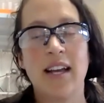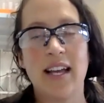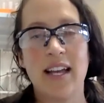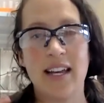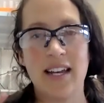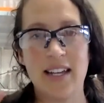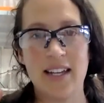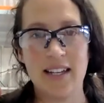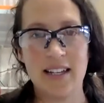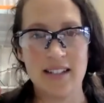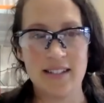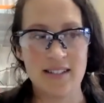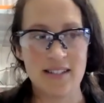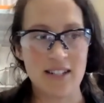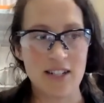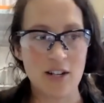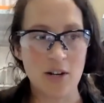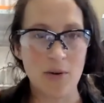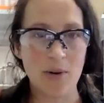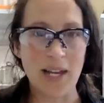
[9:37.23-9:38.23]
and it is
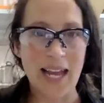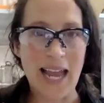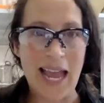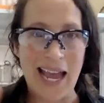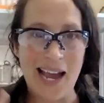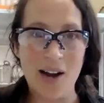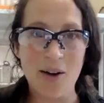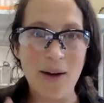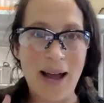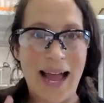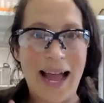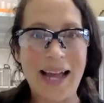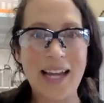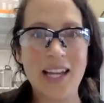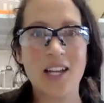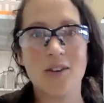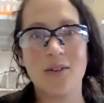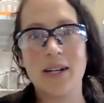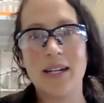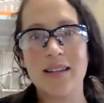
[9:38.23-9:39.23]
denoting how
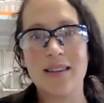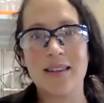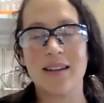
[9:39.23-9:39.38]
accurate